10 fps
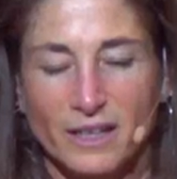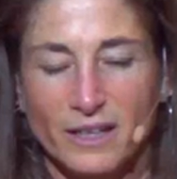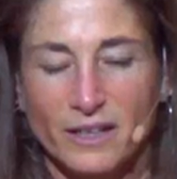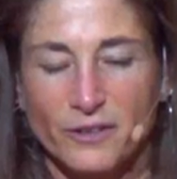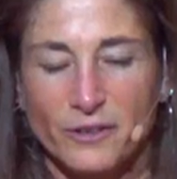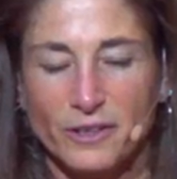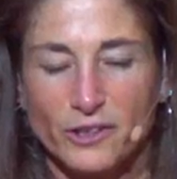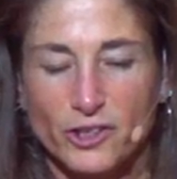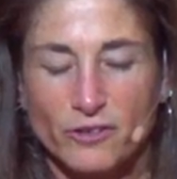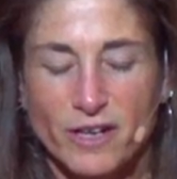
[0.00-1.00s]
Another
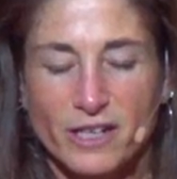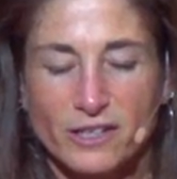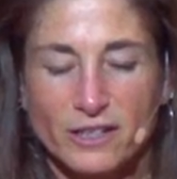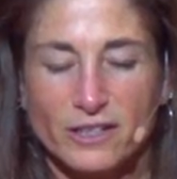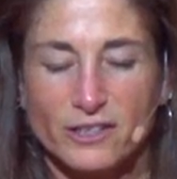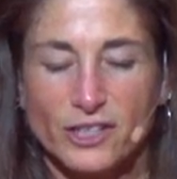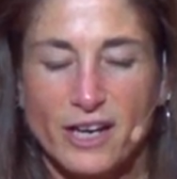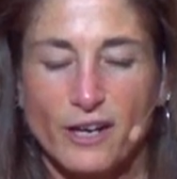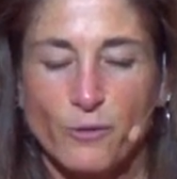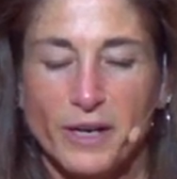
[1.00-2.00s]
illustration is
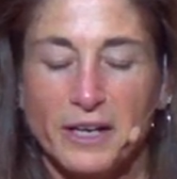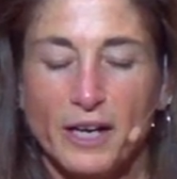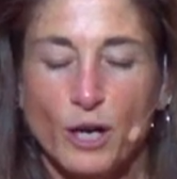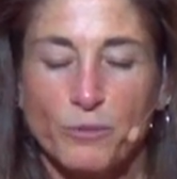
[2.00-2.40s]
Jack waking